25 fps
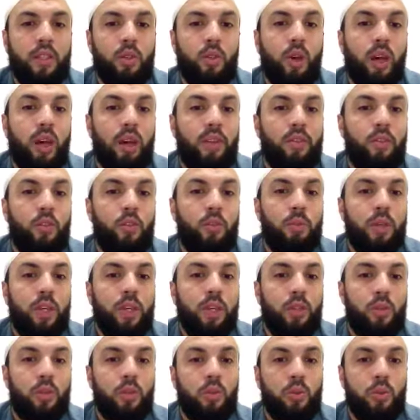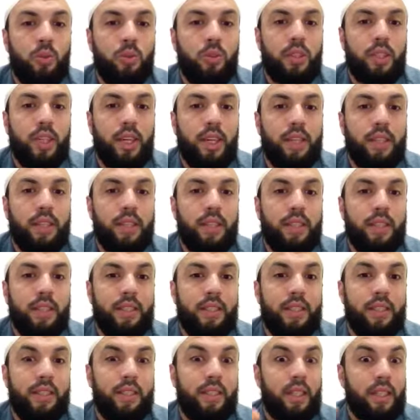you have to make sure that
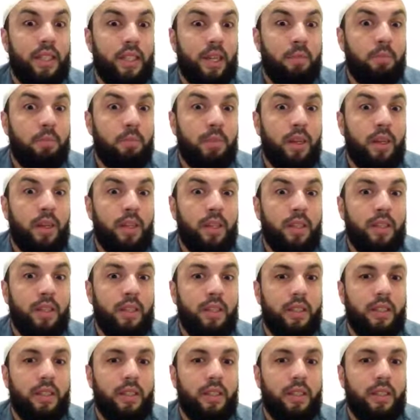the dhamma